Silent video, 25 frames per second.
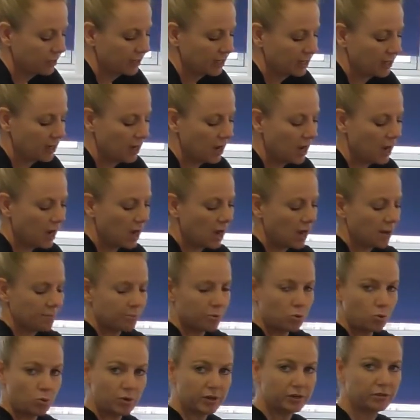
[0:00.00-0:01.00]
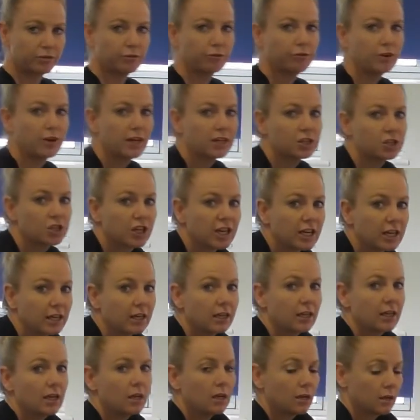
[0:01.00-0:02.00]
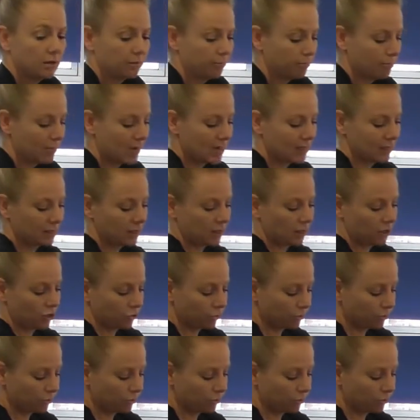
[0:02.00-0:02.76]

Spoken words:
an upward flushing massage